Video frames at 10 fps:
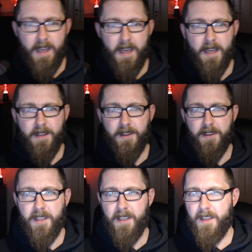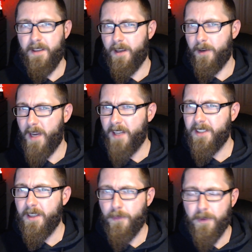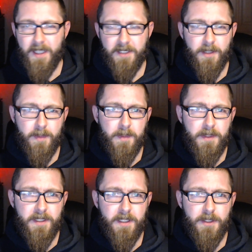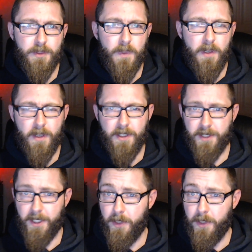and the errata for that supplement, as well as the